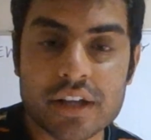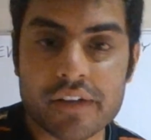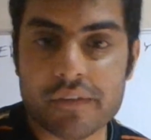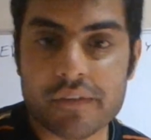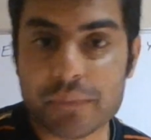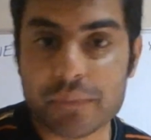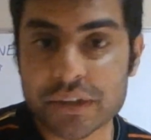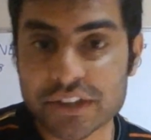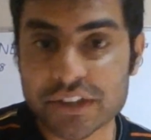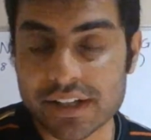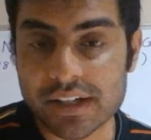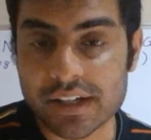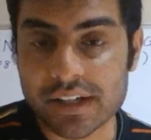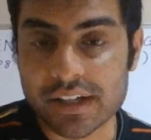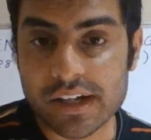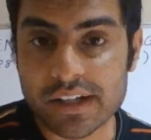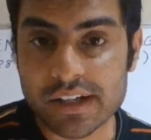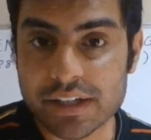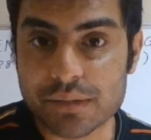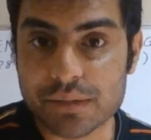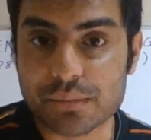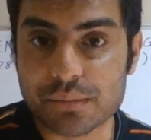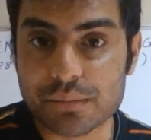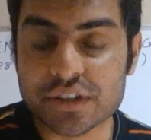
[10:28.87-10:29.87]

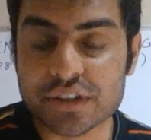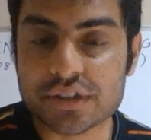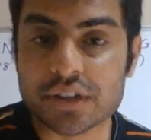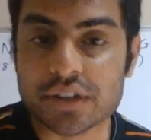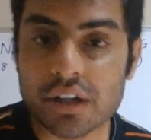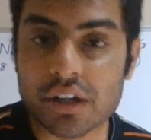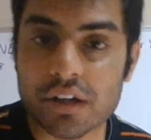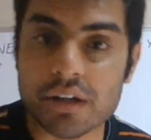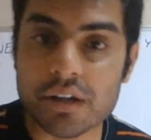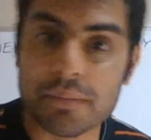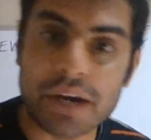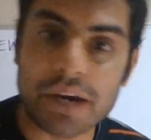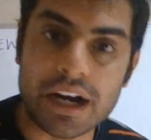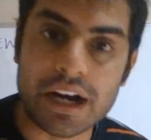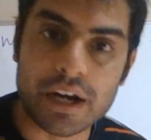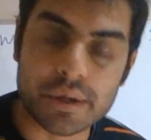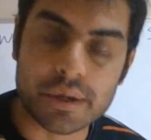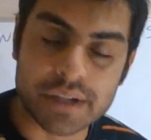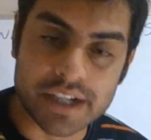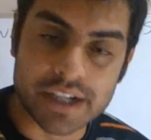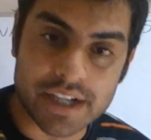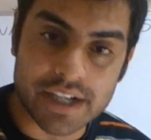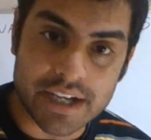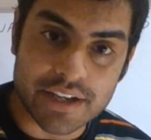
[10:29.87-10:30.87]
particularly with solar
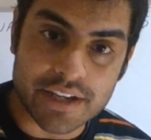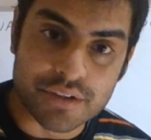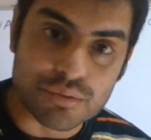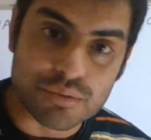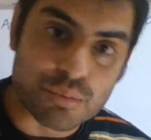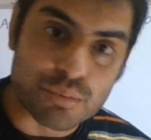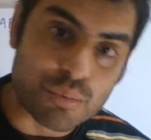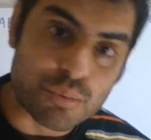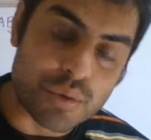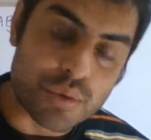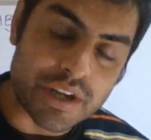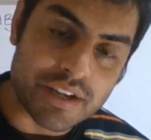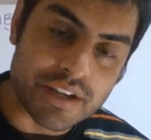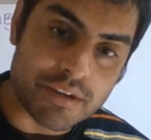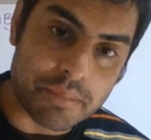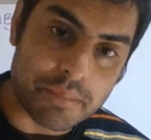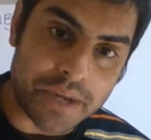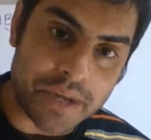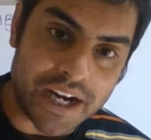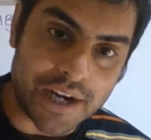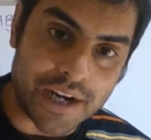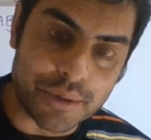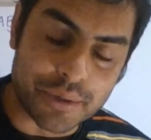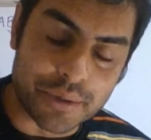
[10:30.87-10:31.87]
power and wind
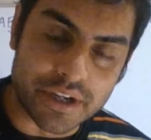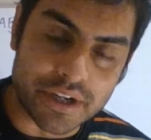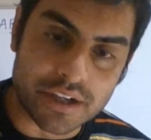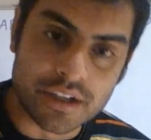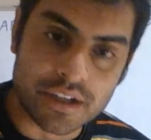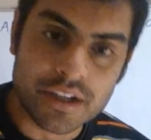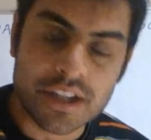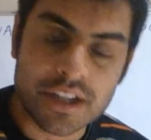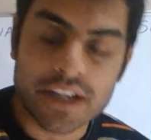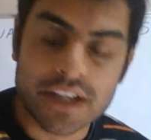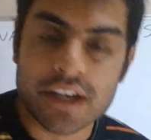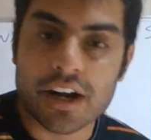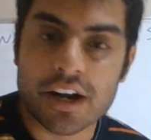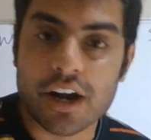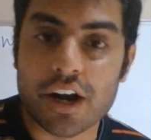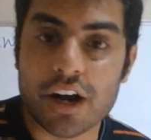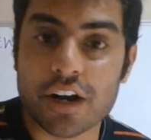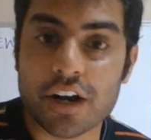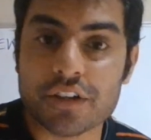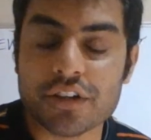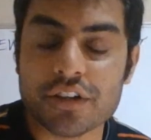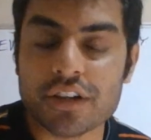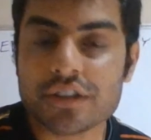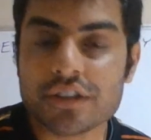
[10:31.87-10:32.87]
power,
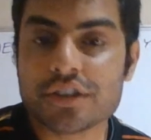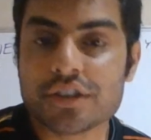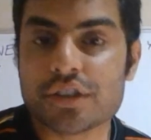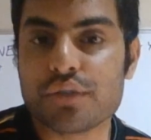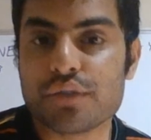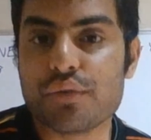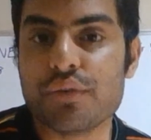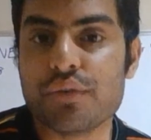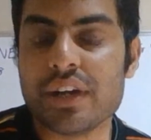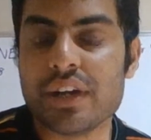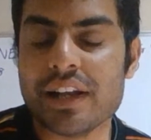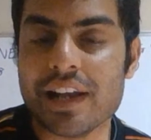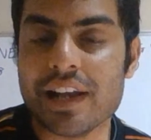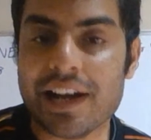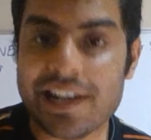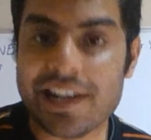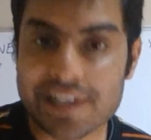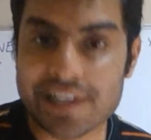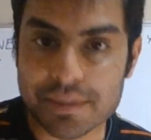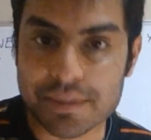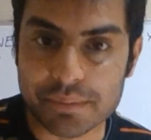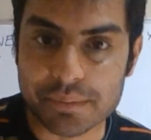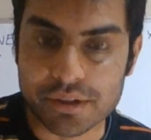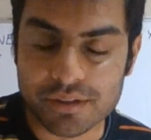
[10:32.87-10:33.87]
are not
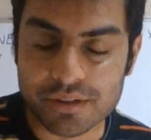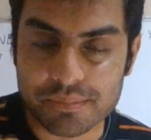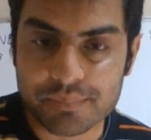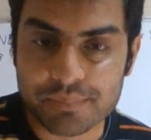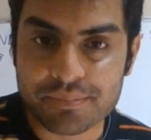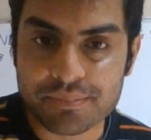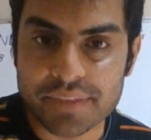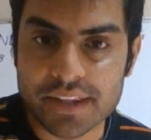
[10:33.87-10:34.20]
reliable.